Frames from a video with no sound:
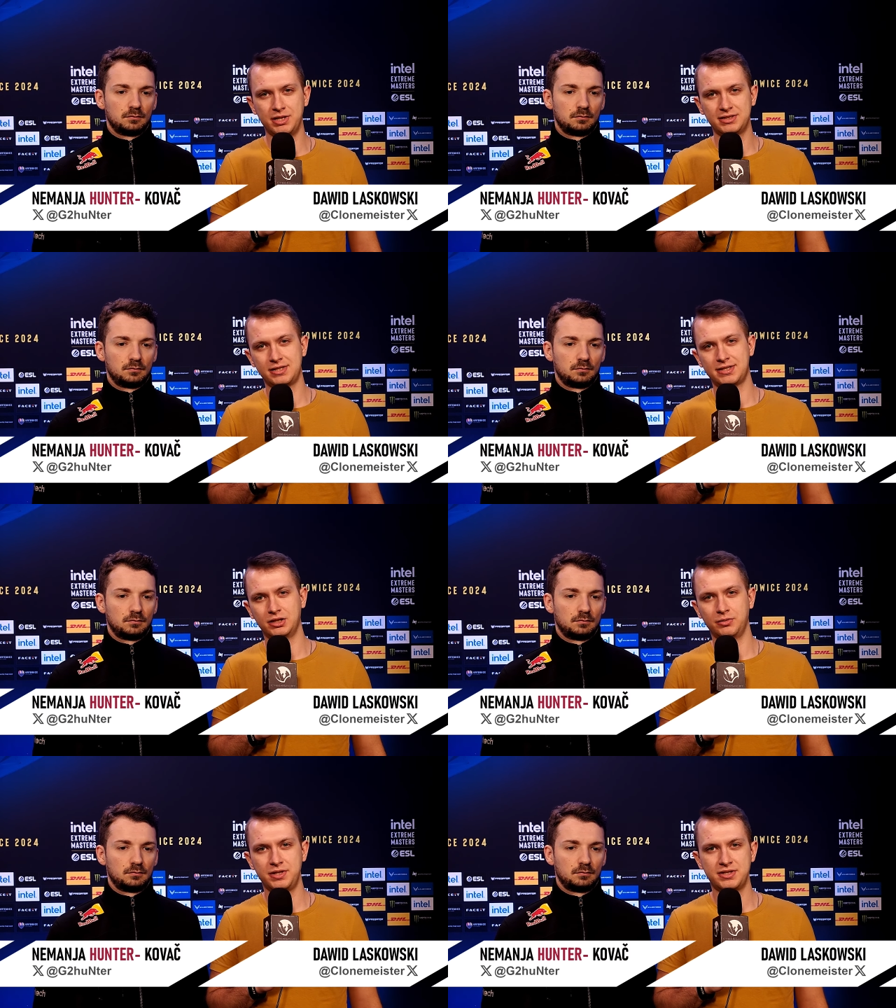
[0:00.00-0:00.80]
Speaker 1: Masters
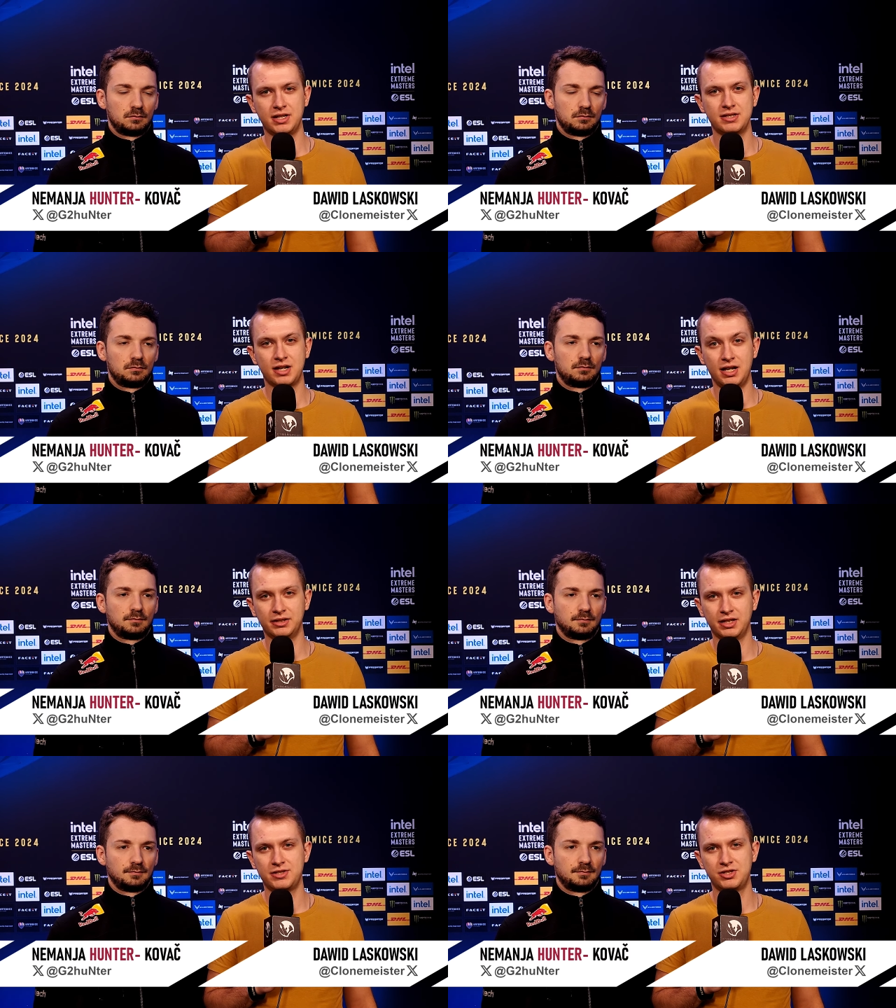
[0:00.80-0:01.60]
Katowice jest
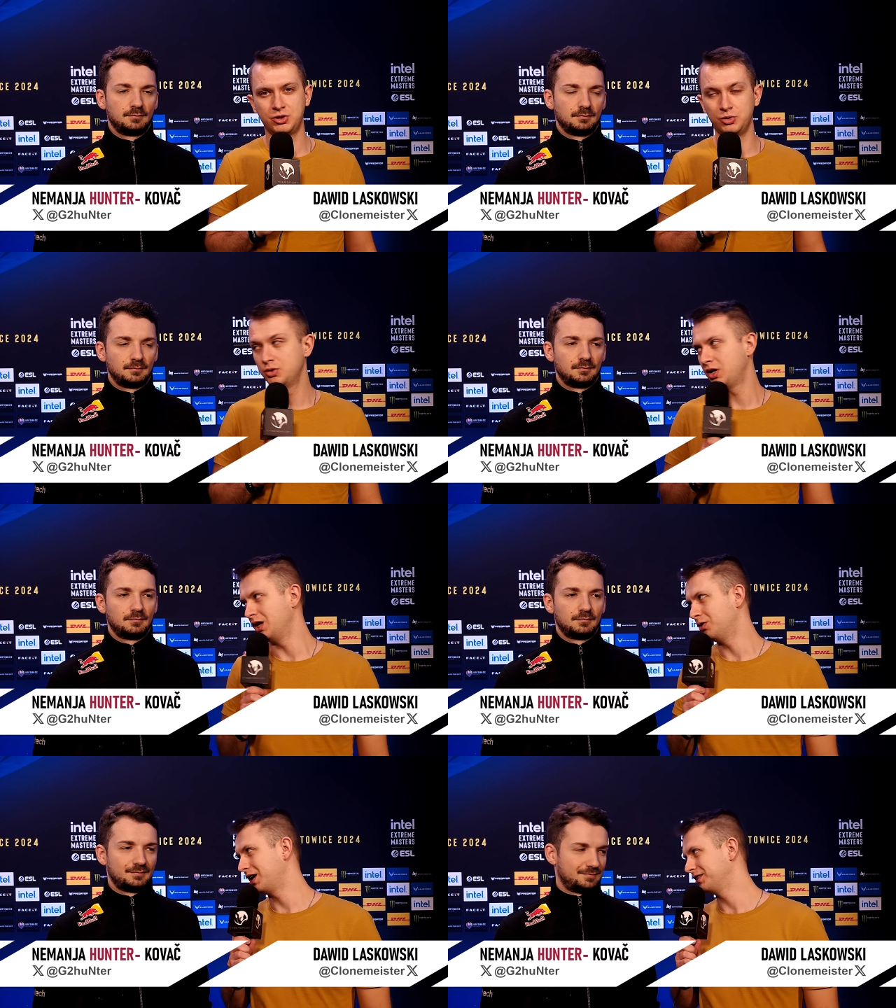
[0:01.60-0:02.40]
Hunter z G two.
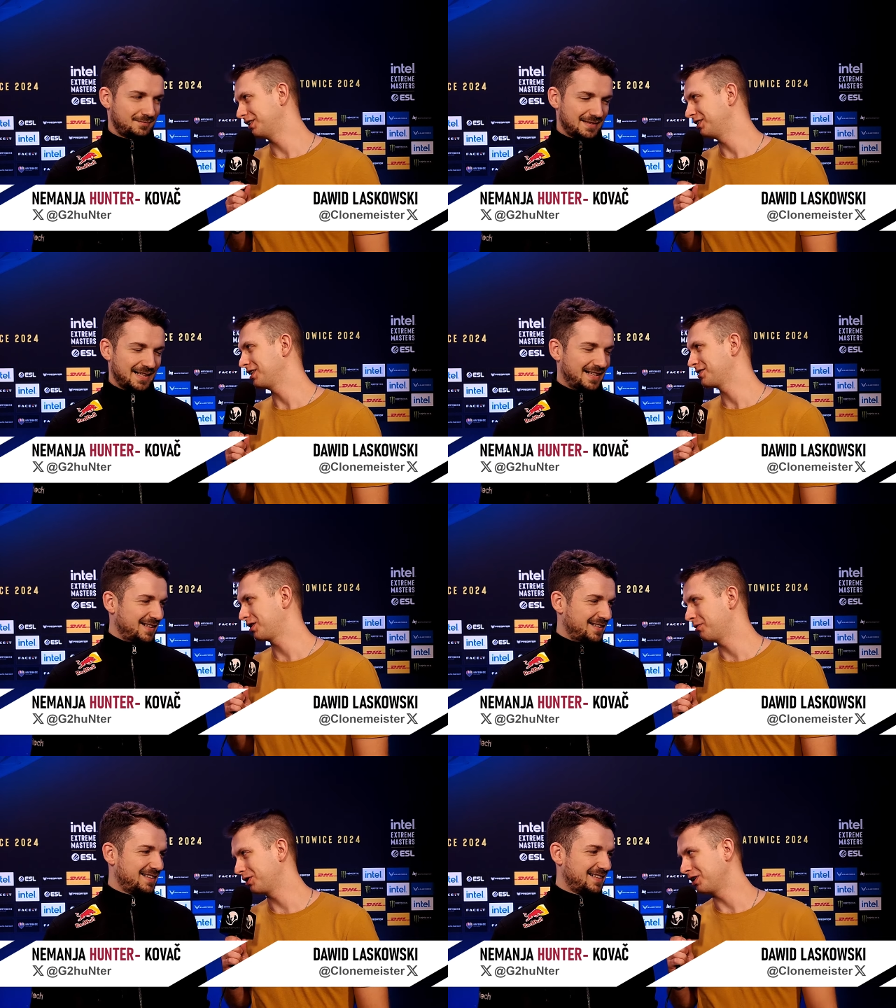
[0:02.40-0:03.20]
Hello Hunter, nice to
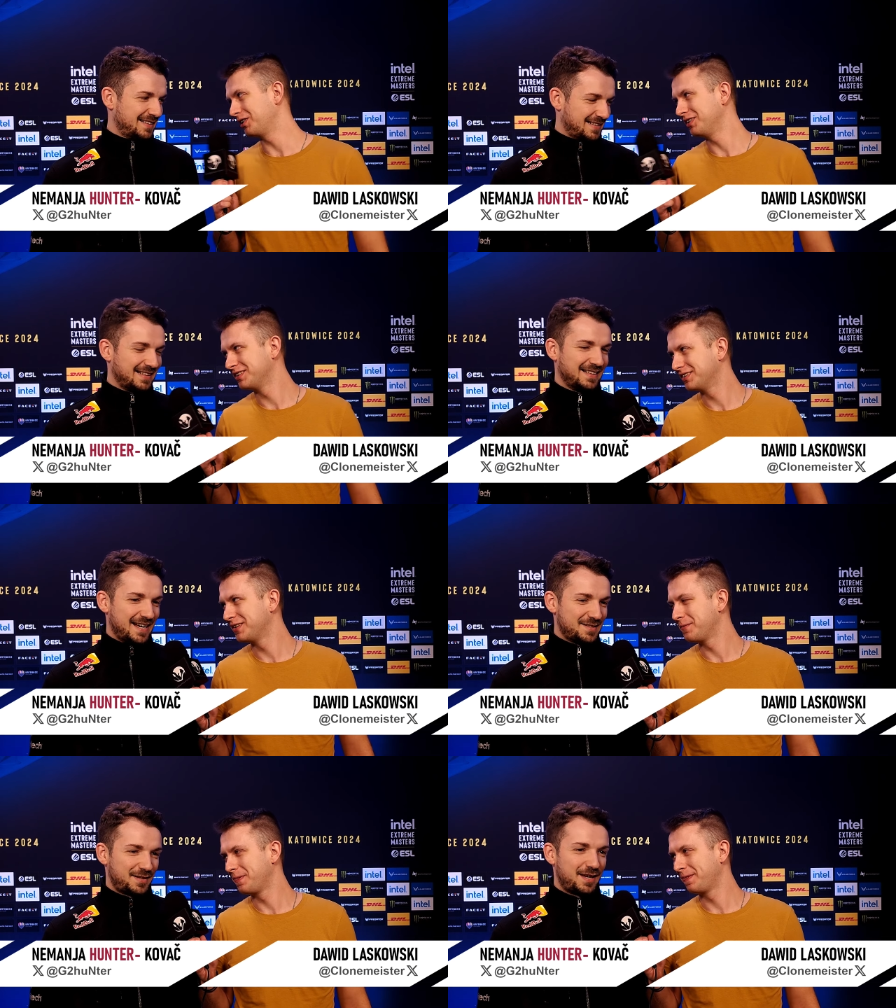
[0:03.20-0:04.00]
have you here.
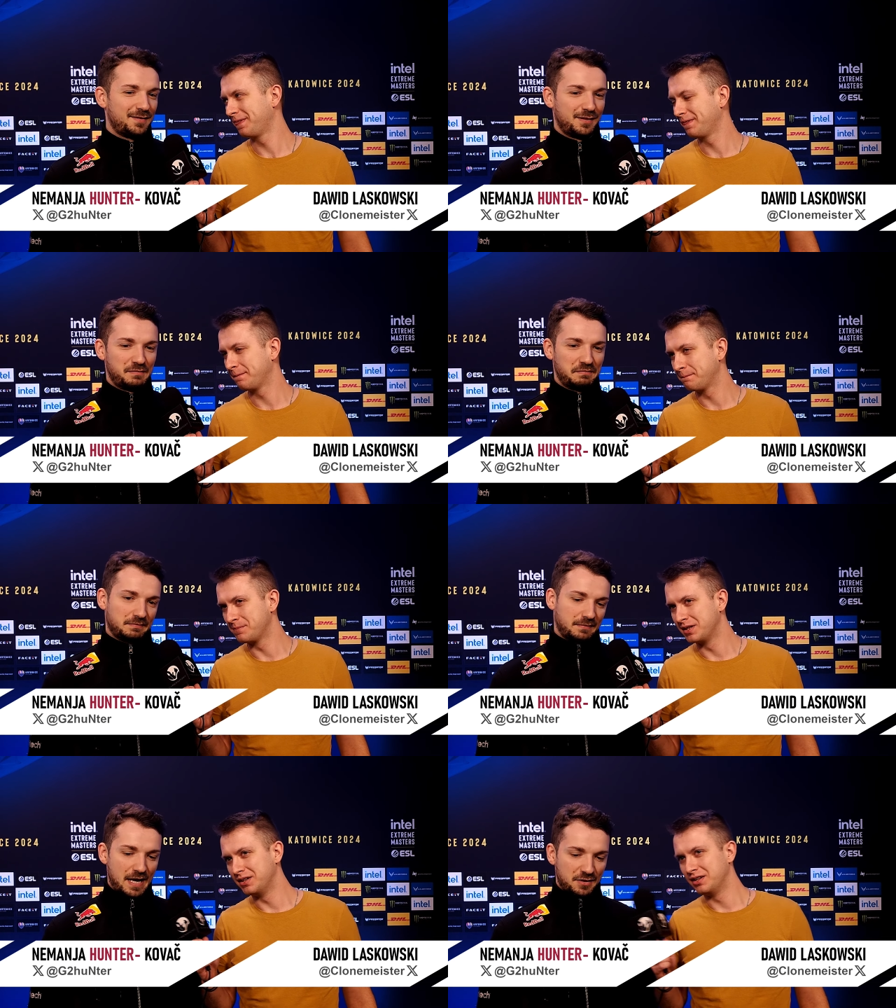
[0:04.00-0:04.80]
Speaker 2: Nice to have it.
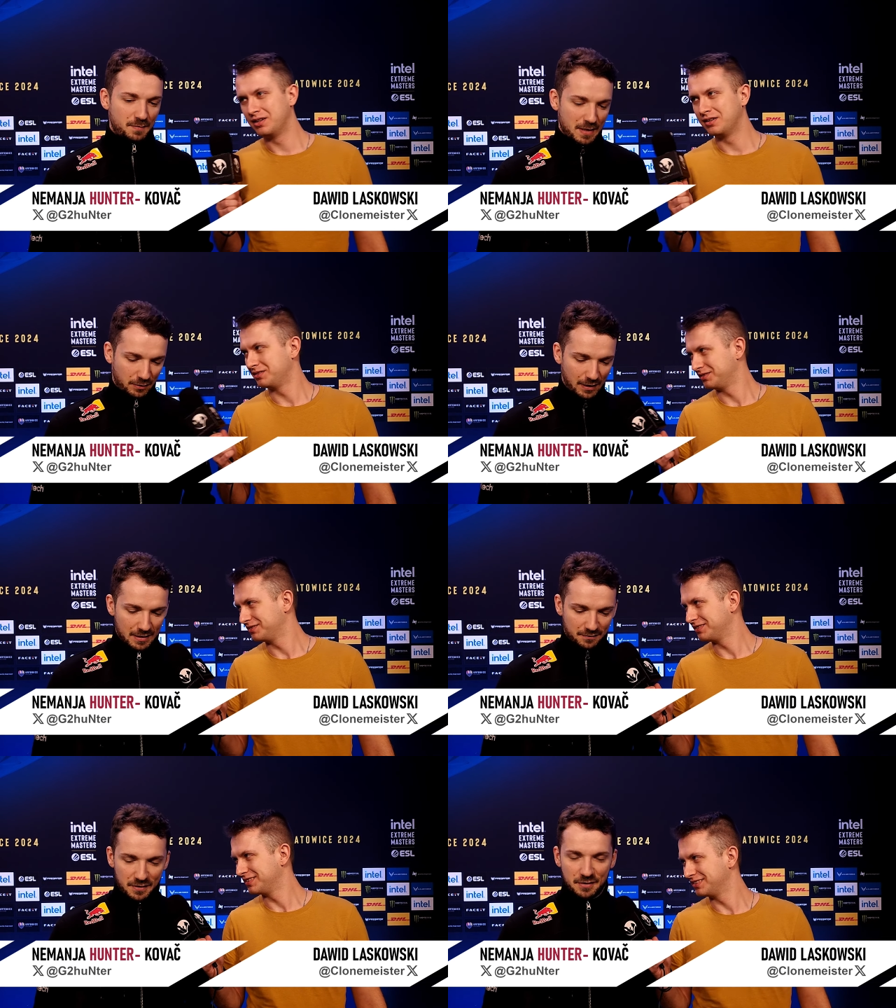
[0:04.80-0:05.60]
Nice to meet you
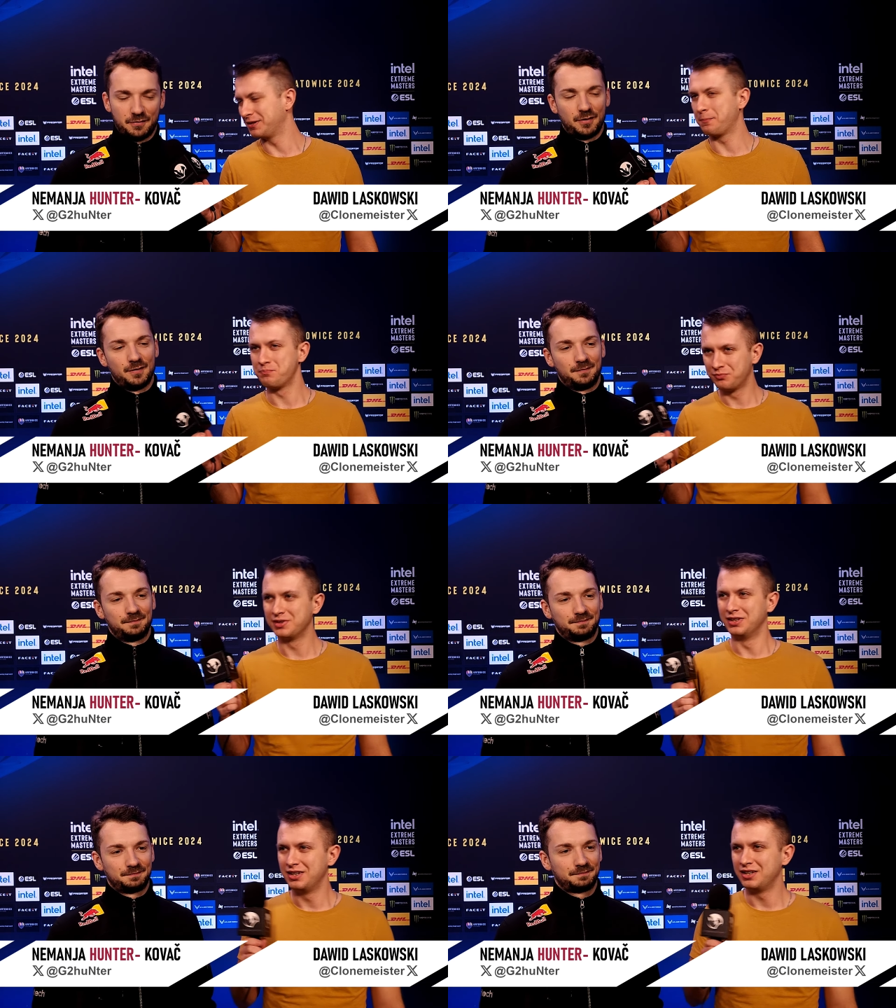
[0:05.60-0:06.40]
guys first of all.
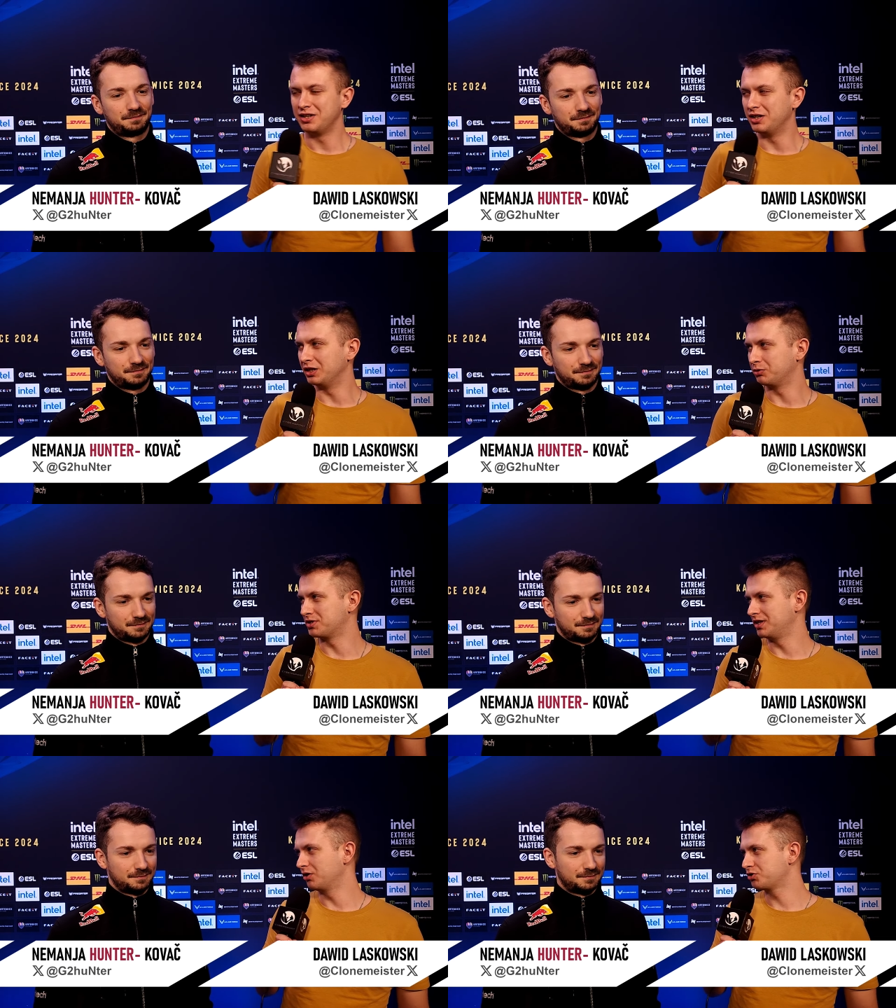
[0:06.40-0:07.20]
Speaker 1: It
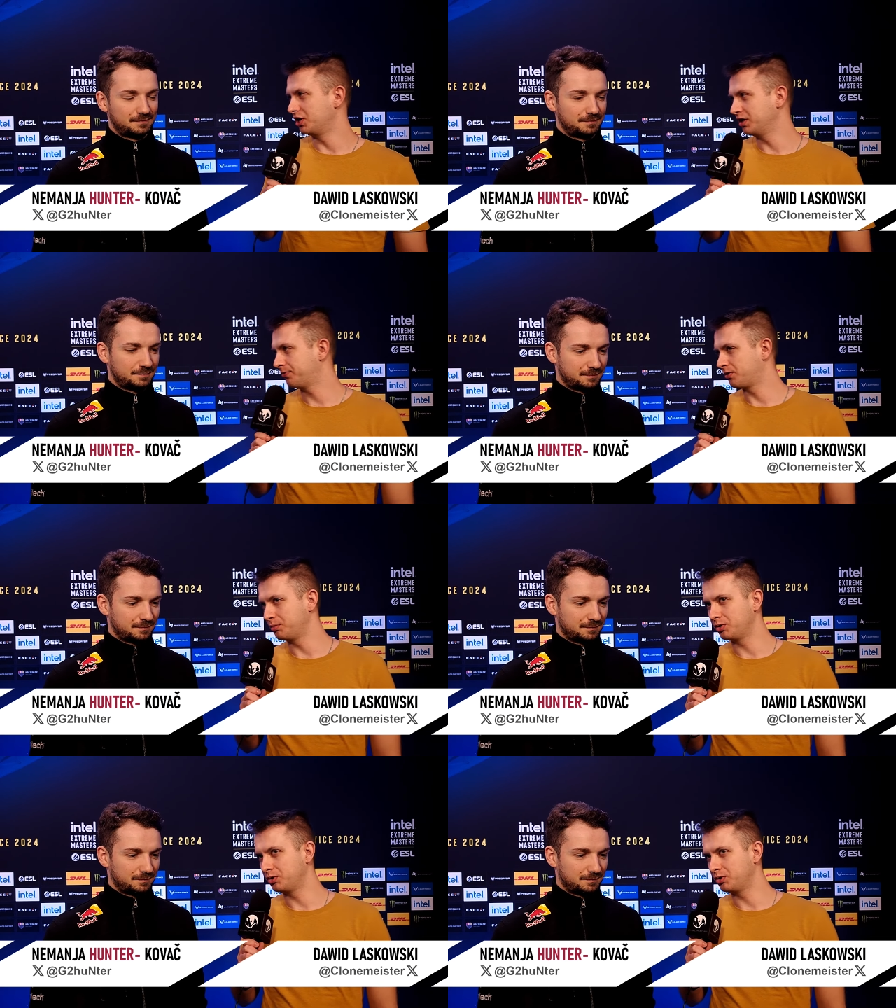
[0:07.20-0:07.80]
was a long journey from